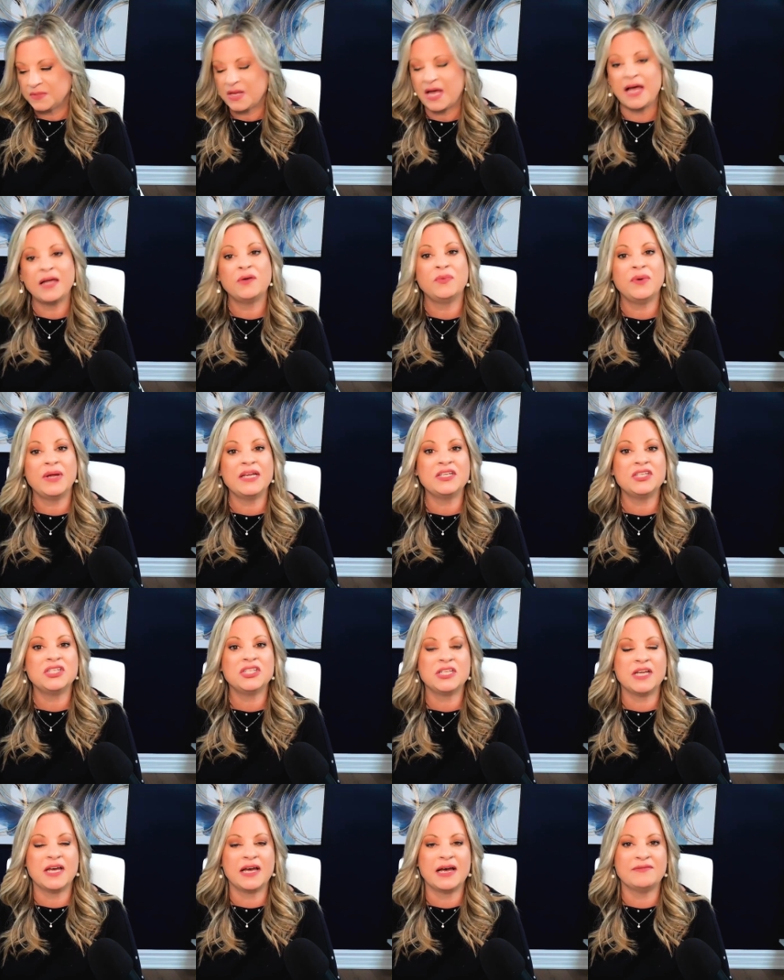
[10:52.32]
I
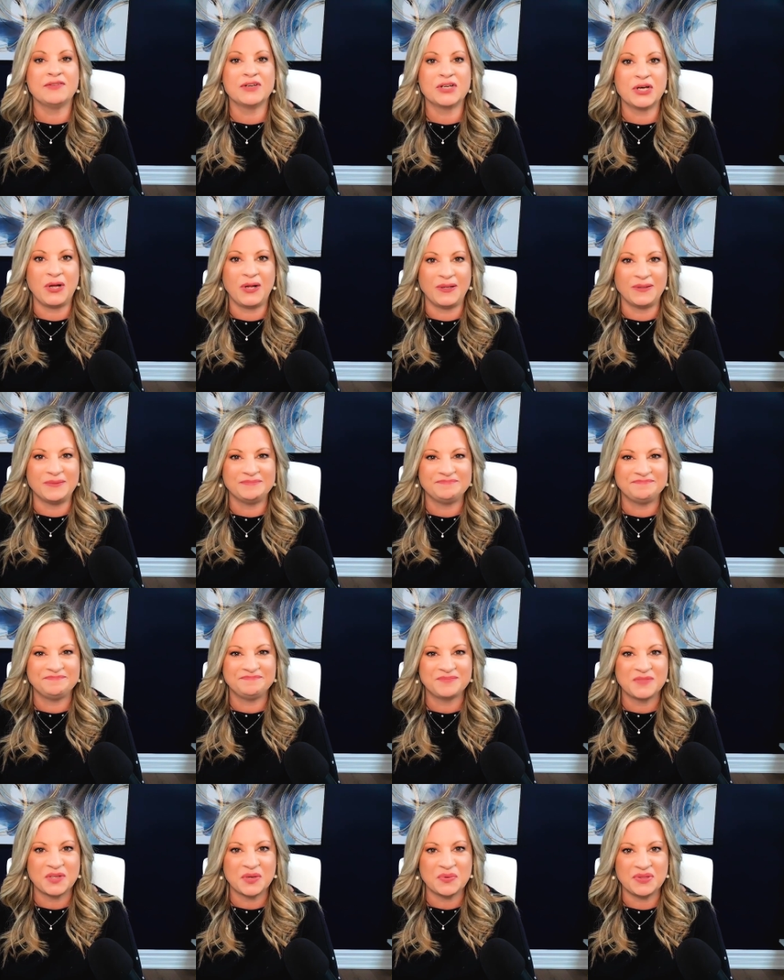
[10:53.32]
arranged to have a call
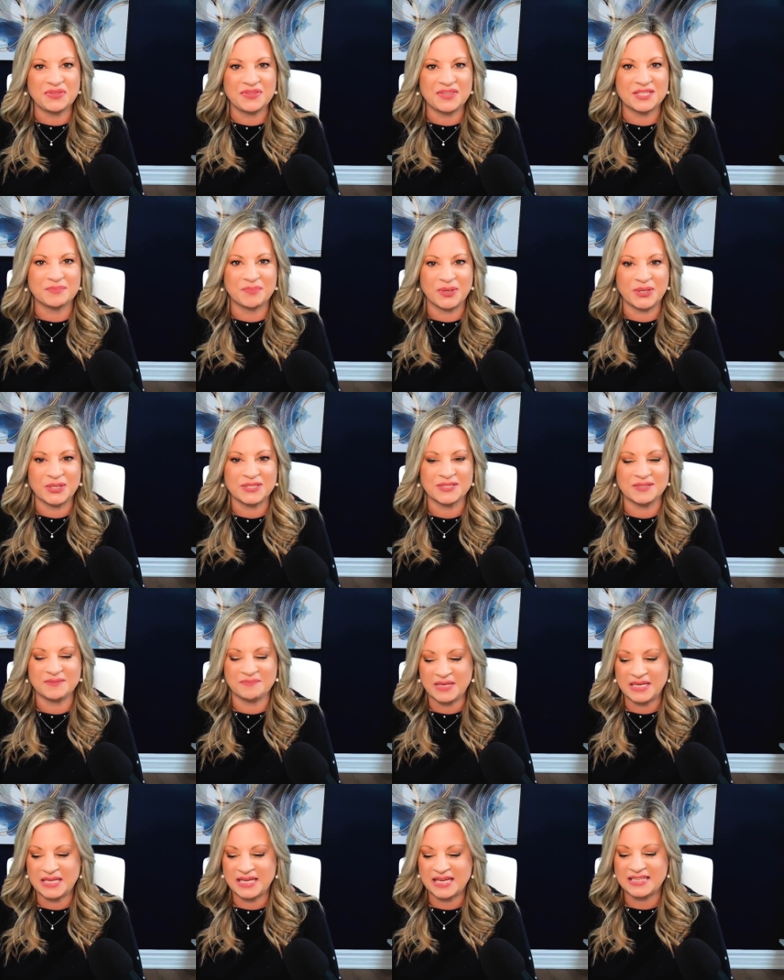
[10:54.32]
with this
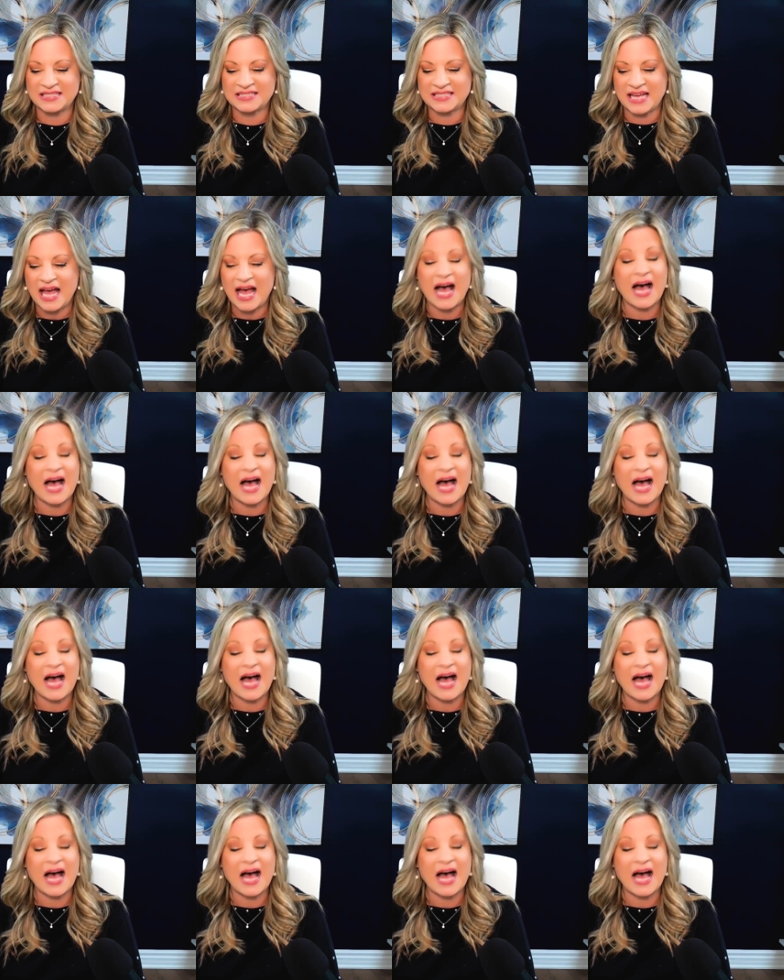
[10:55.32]
person because